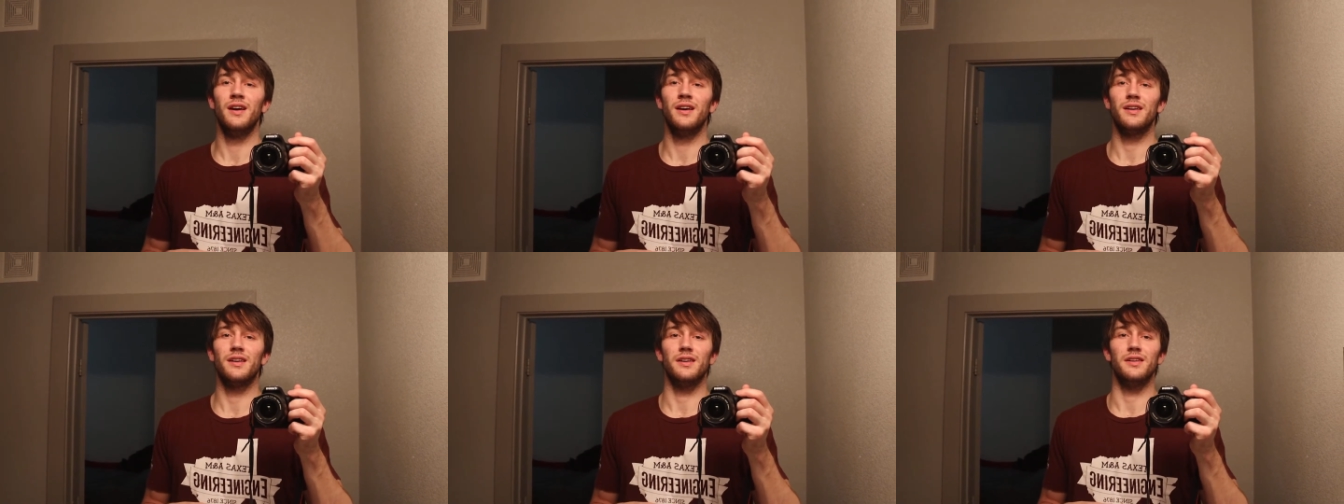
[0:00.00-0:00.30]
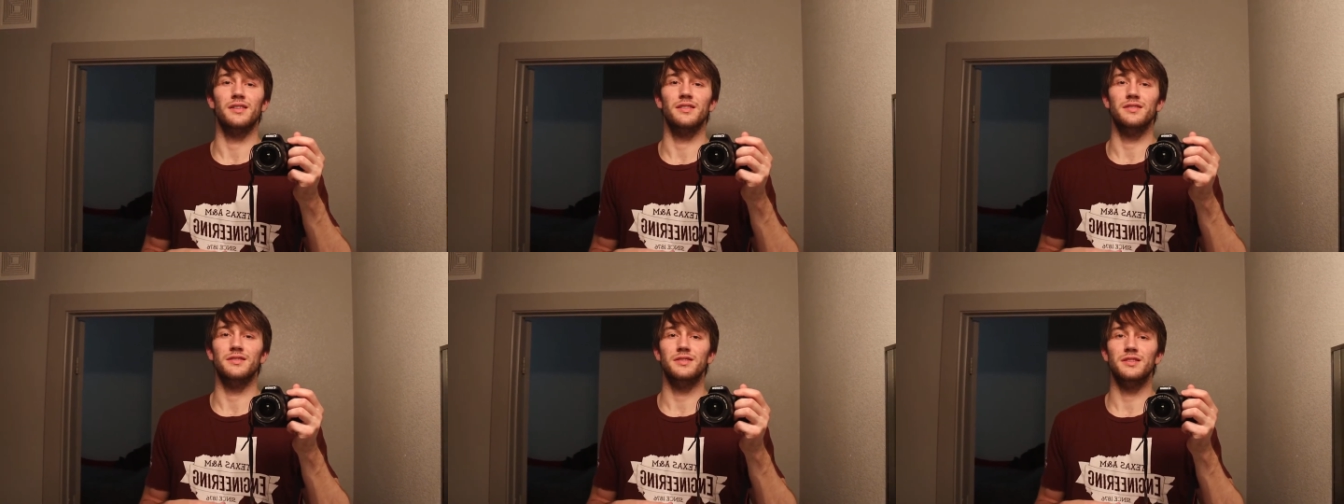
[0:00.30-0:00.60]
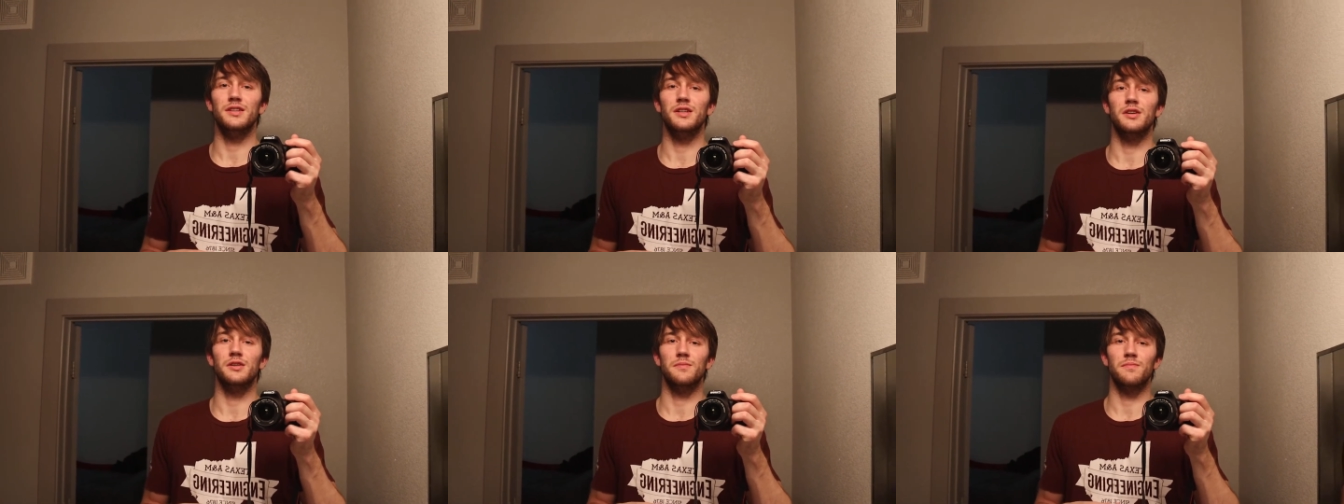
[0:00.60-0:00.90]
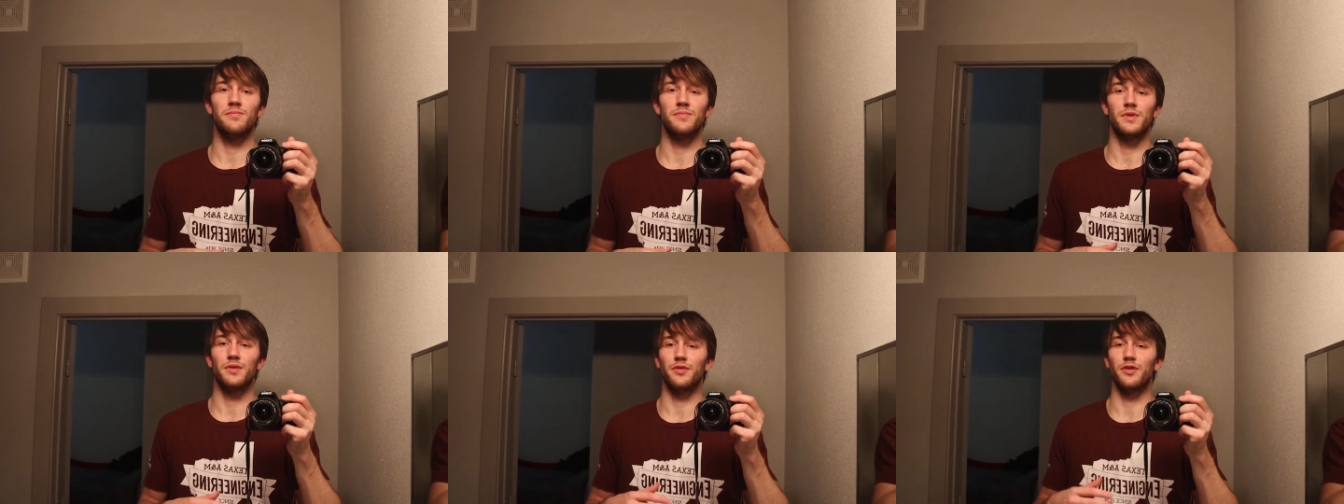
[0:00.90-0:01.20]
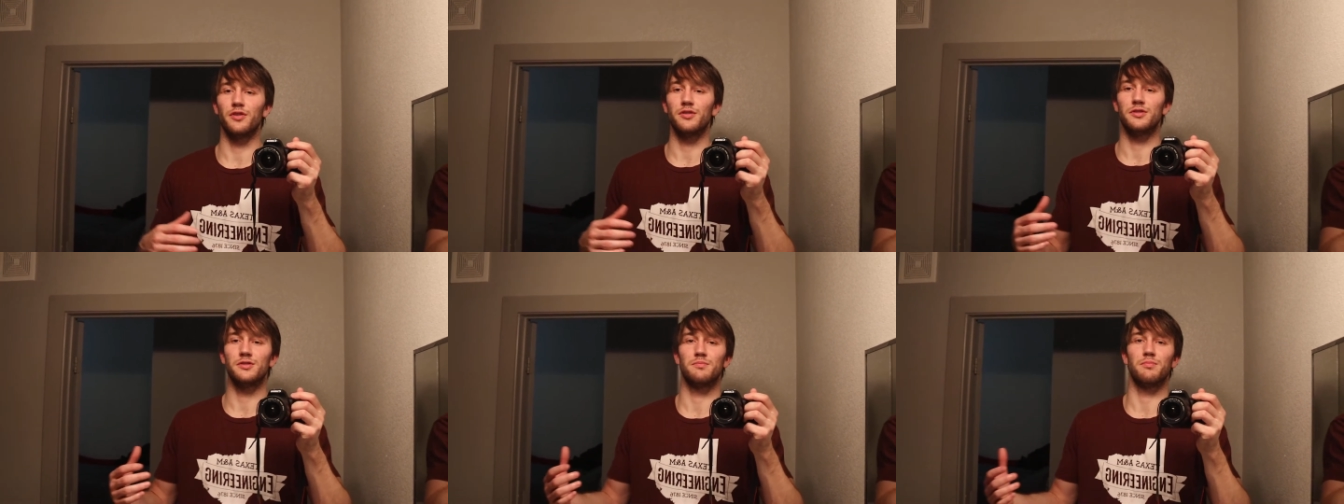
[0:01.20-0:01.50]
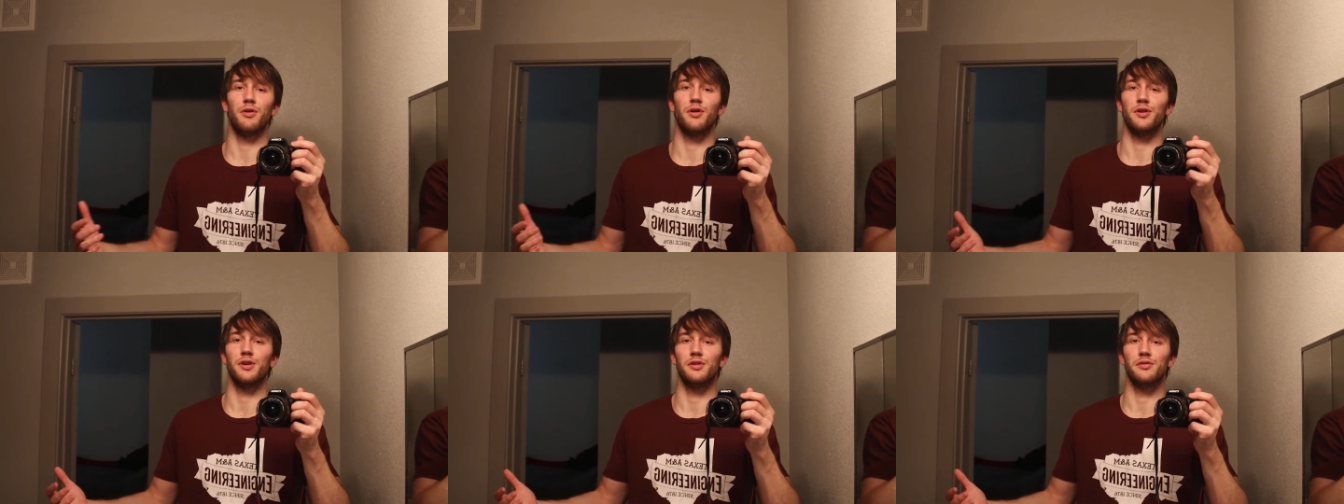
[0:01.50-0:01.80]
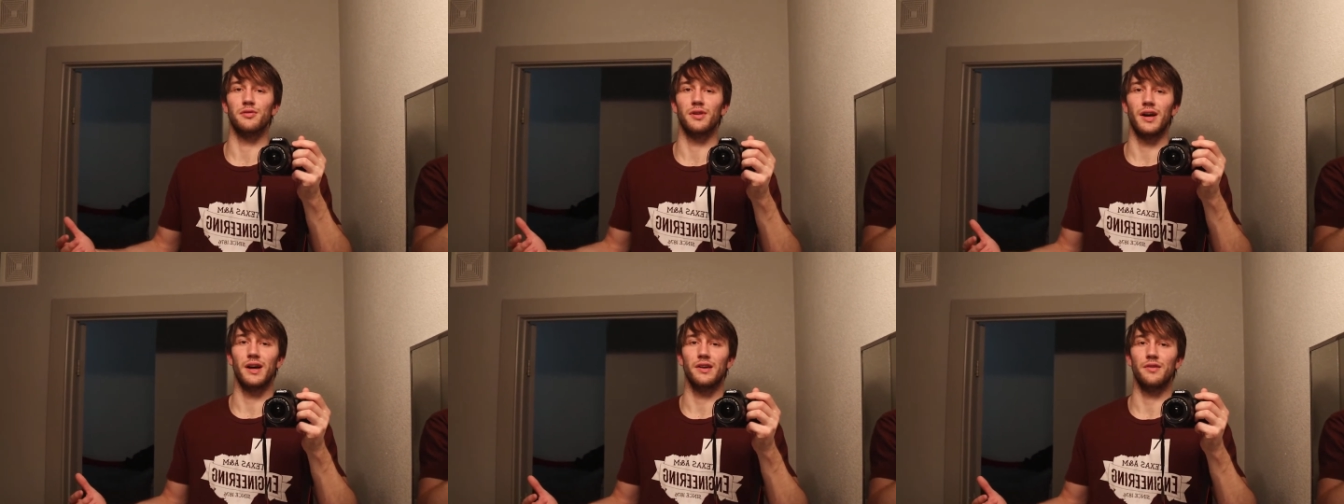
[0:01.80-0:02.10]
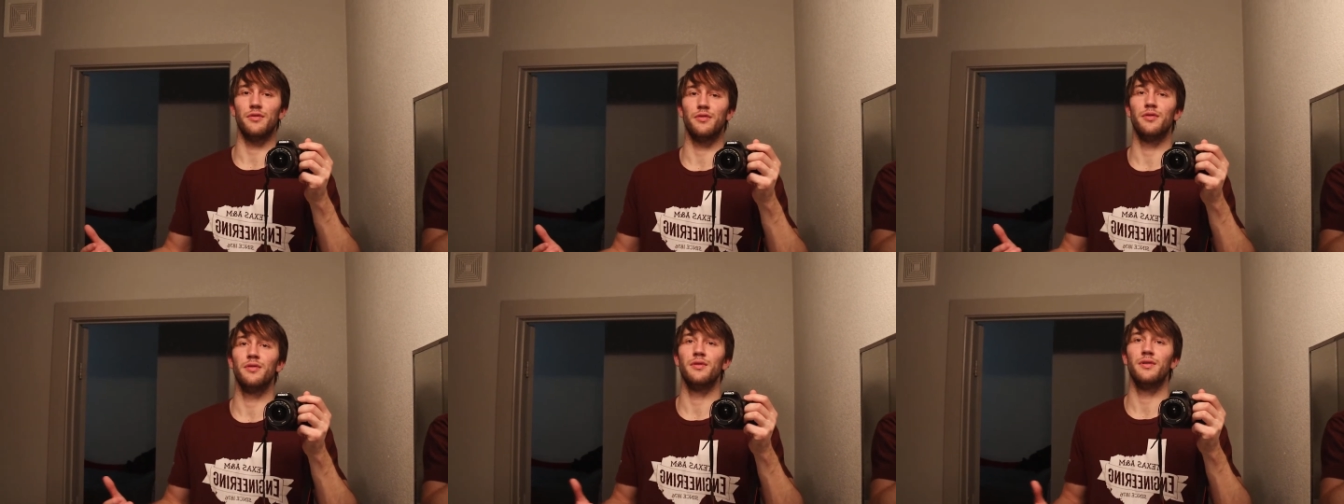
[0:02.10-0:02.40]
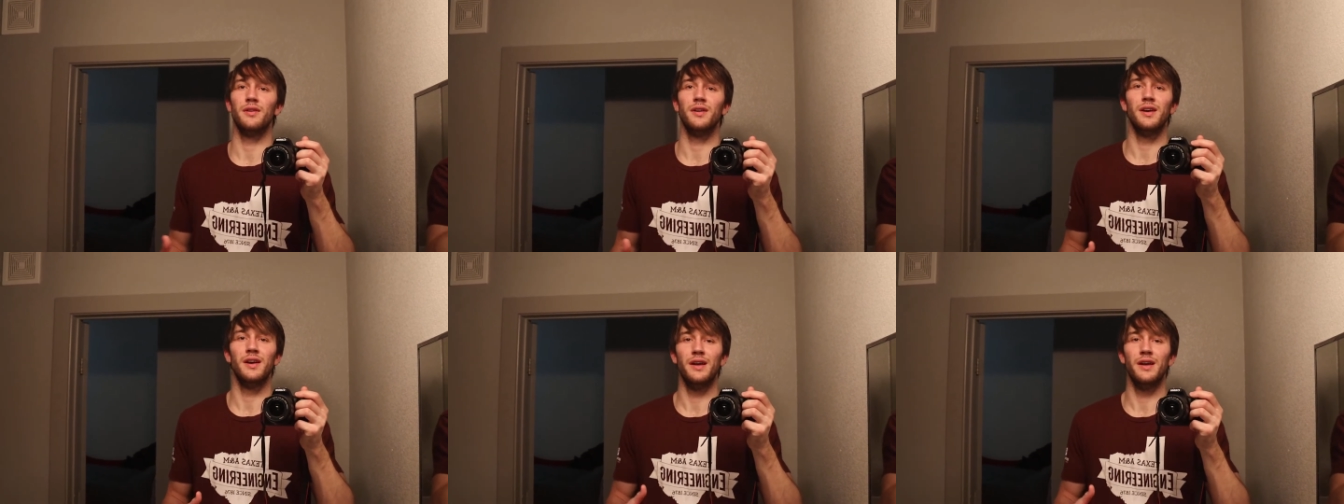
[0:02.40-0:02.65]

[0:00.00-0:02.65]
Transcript: Because, you know, the first part of your life,